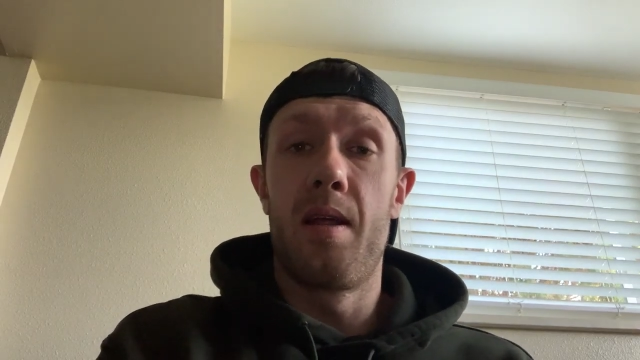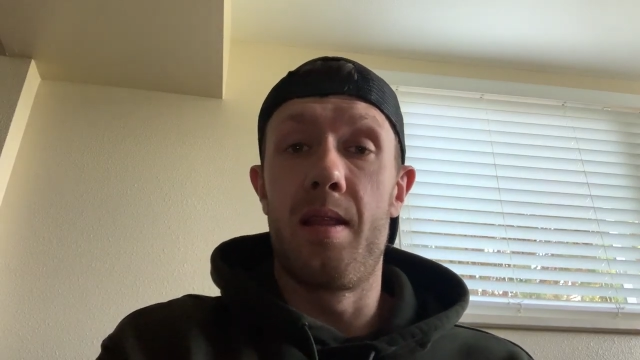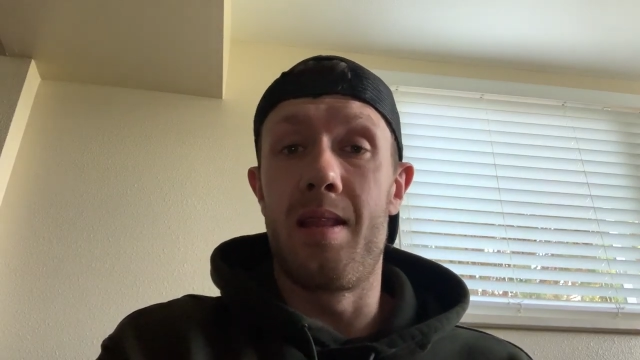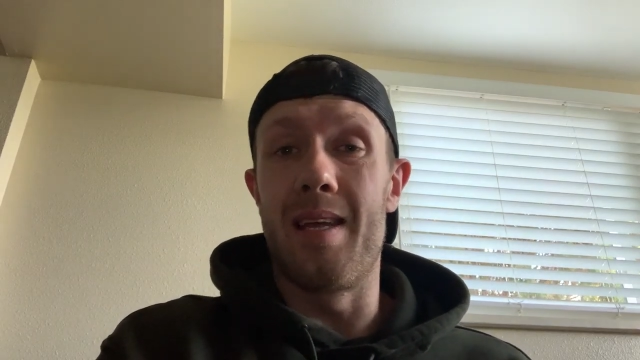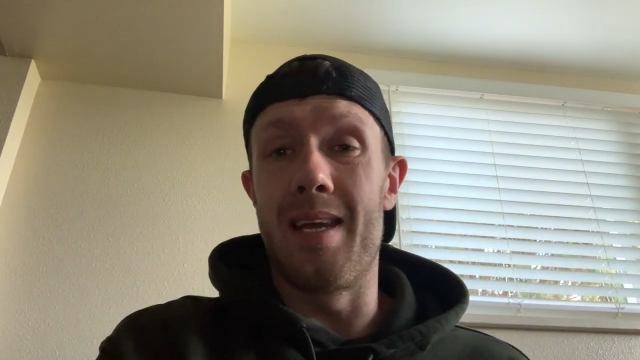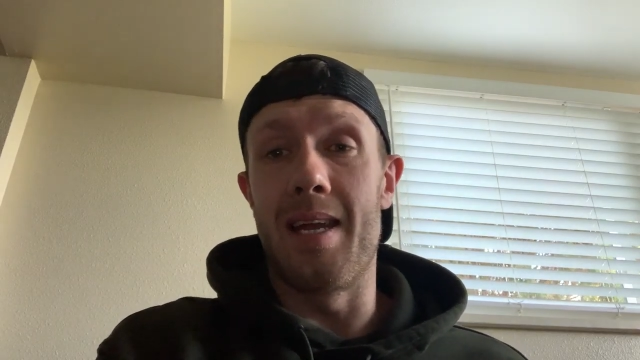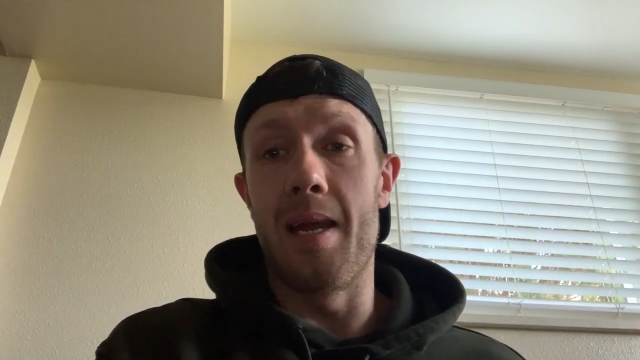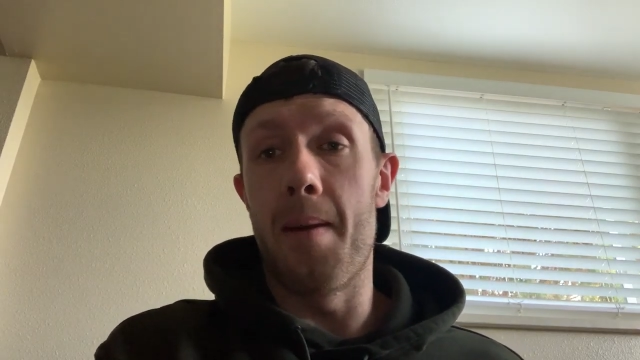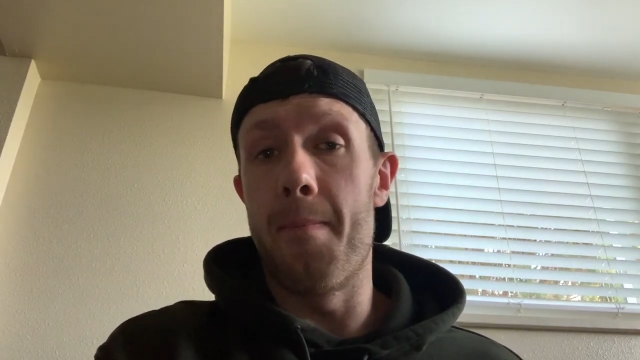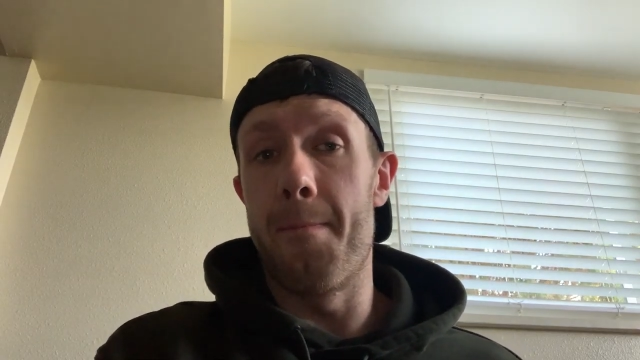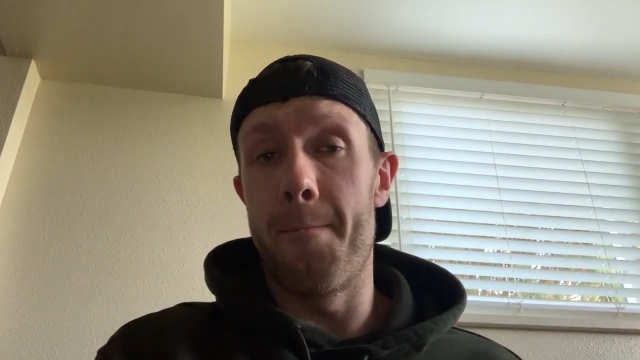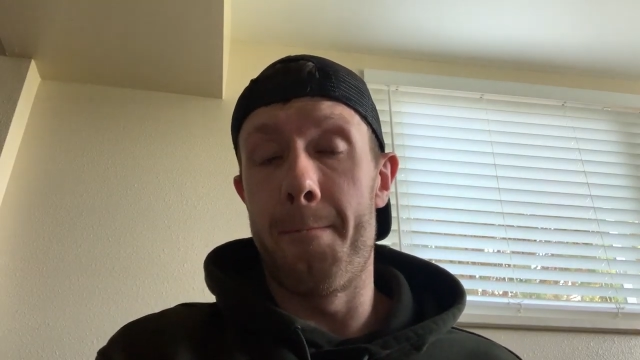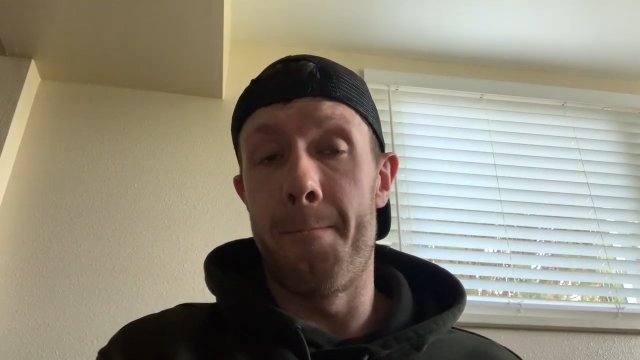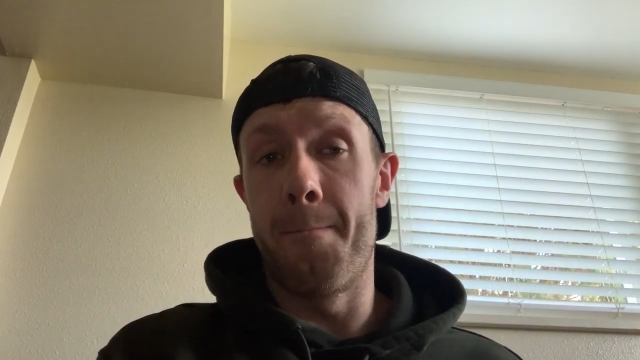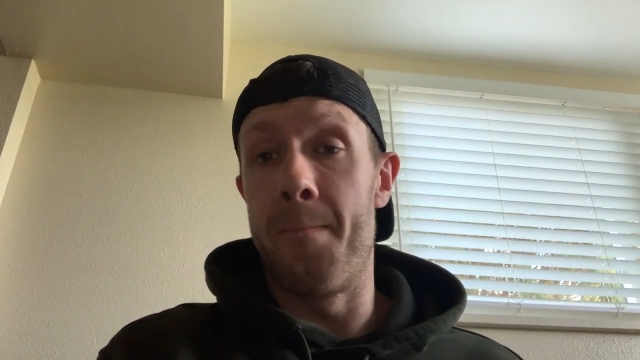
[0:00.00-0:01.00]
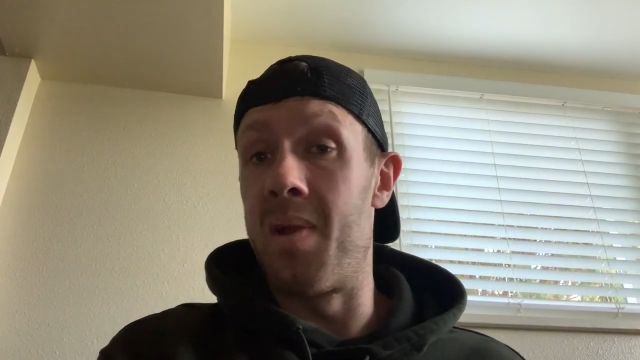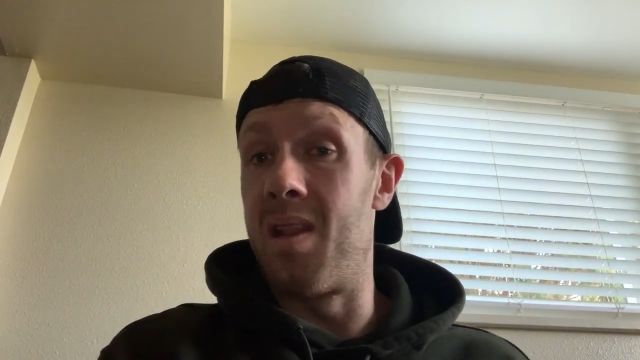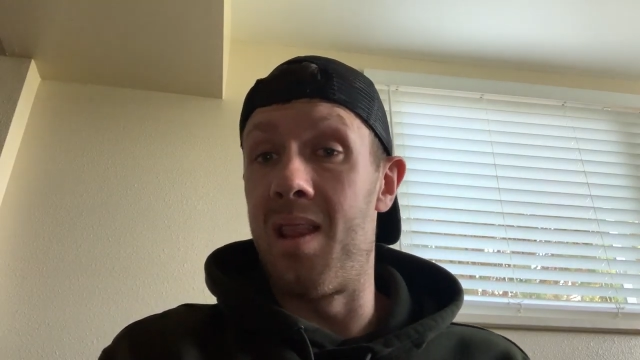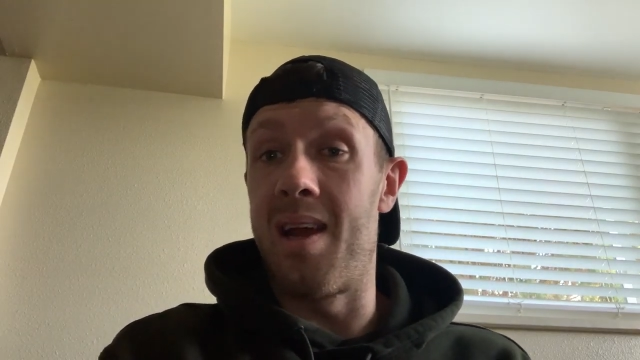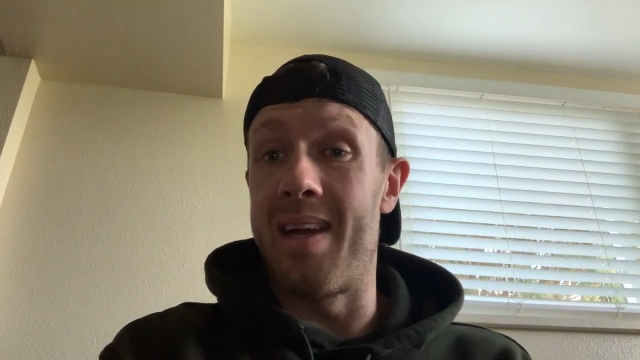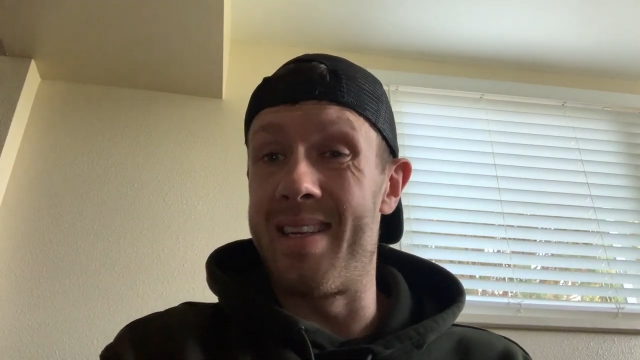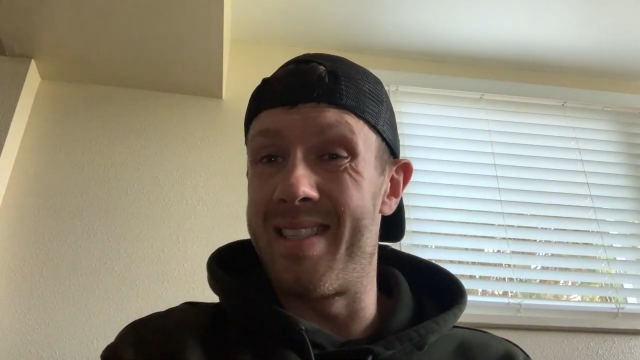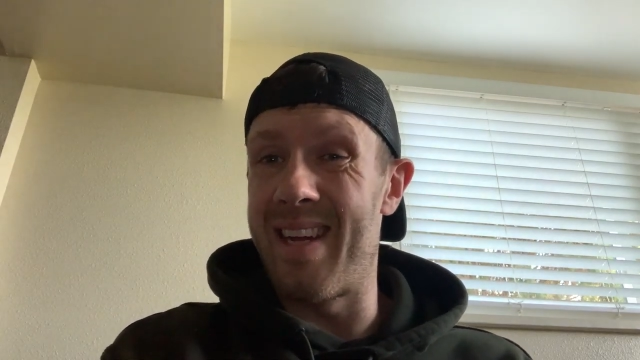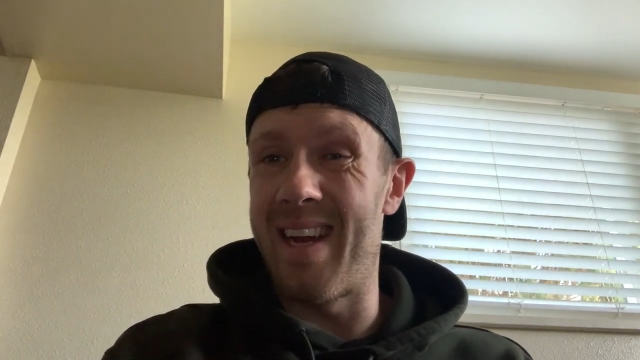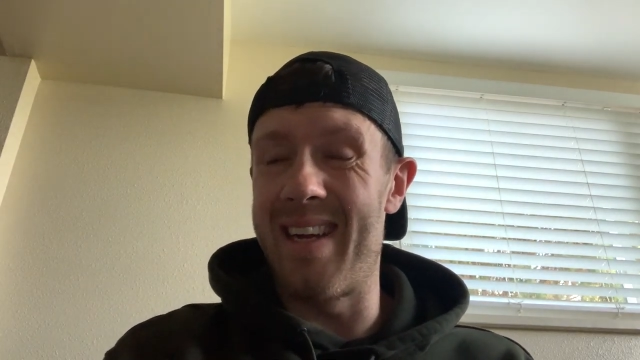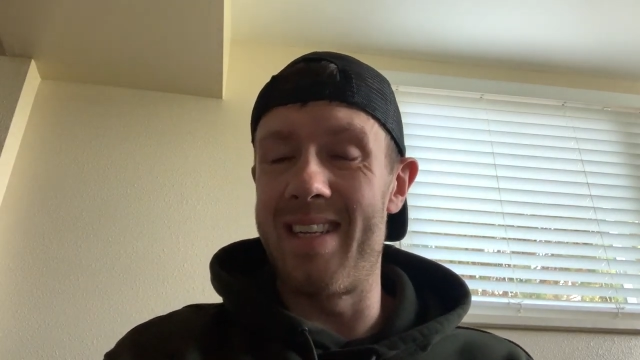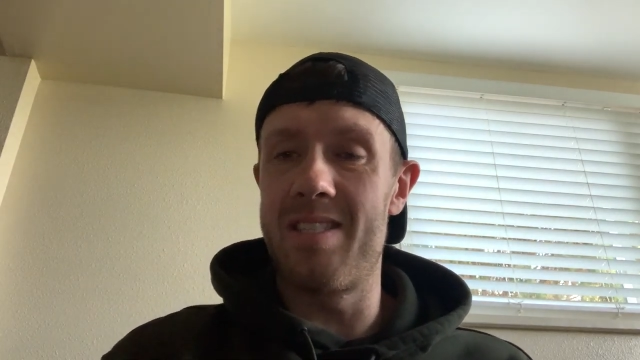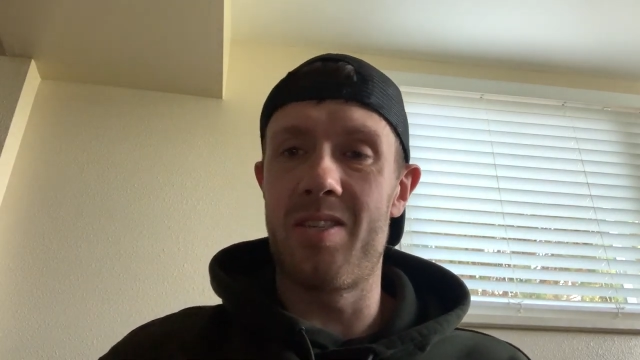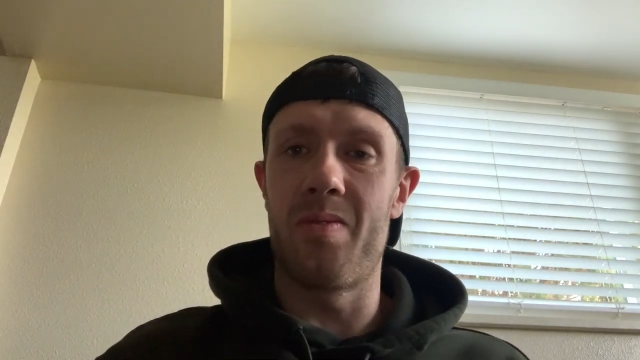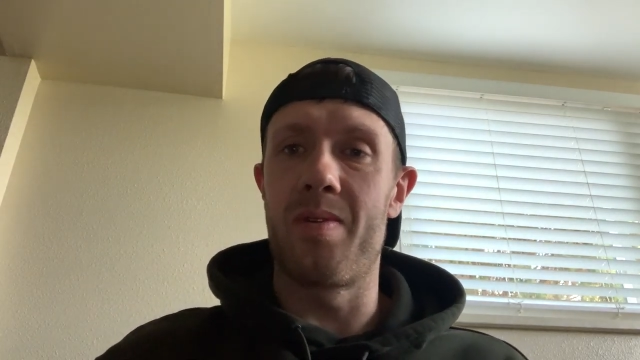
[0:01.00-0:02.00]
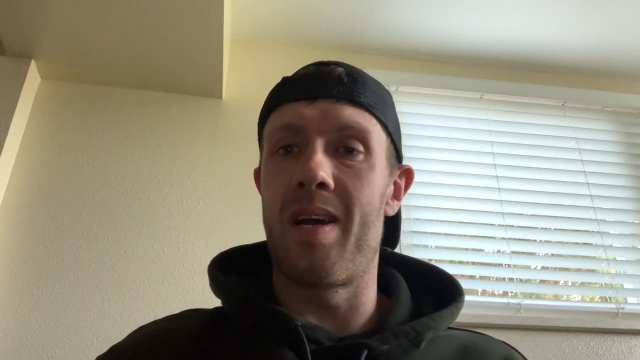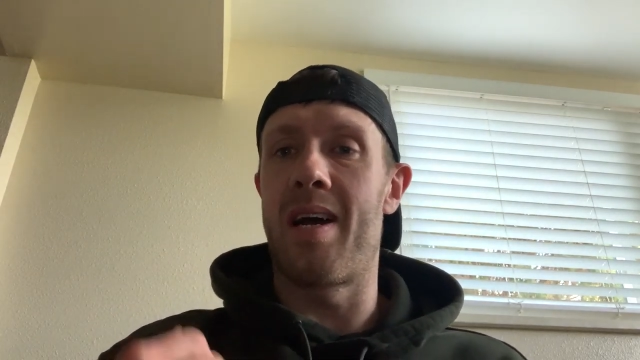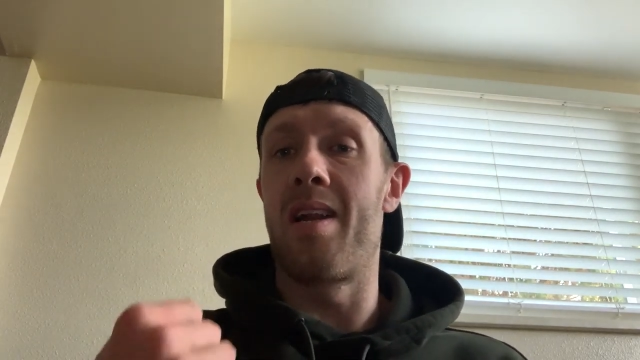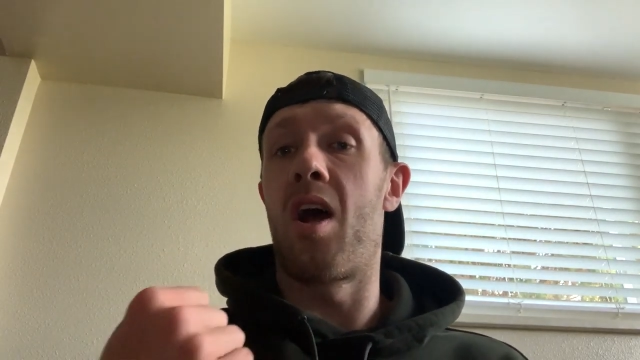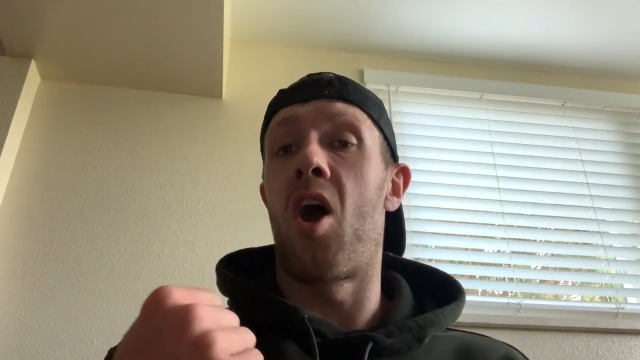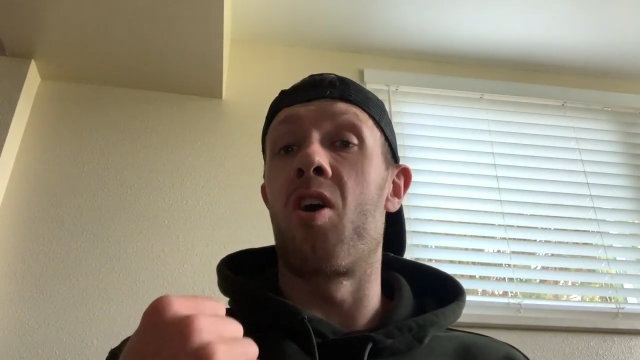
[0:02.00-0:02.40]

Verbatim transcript: the midline tight so we're not